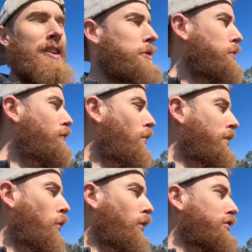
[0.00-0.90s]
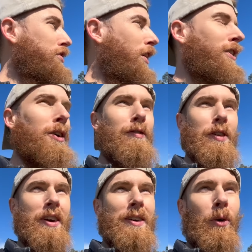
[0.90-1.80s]
you move one horse stall over
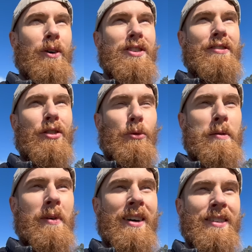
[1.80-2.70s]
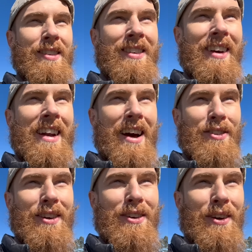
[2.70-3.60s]
the course of three months, and now you think you